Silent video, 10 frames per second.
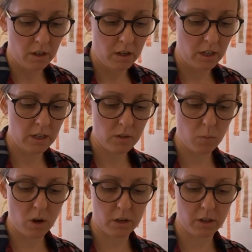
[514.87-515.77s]
It is
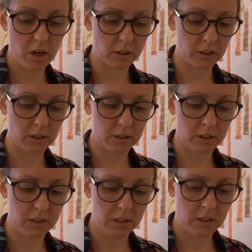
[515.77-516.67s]
watercolor.
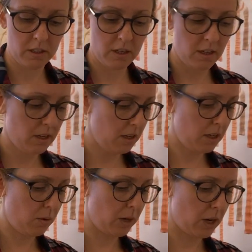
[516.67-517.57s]

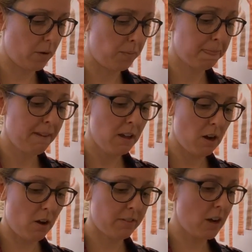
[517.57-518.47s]
Here we go. Now
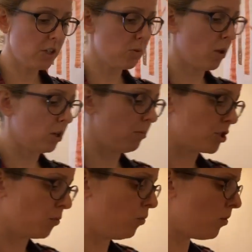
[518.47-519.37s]
I've got a smaller brush,
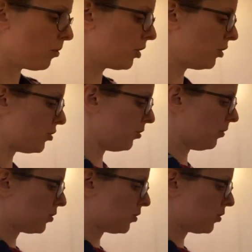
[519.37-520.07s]
and what we're going to do is